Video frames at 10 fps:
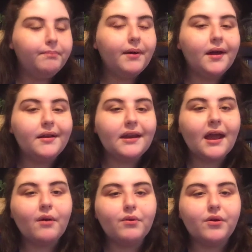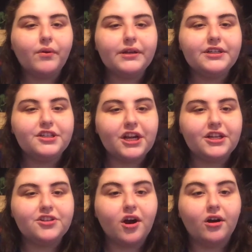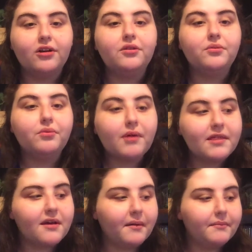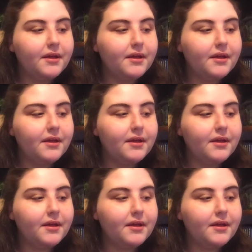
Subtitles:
but now we're going to change our rhythm.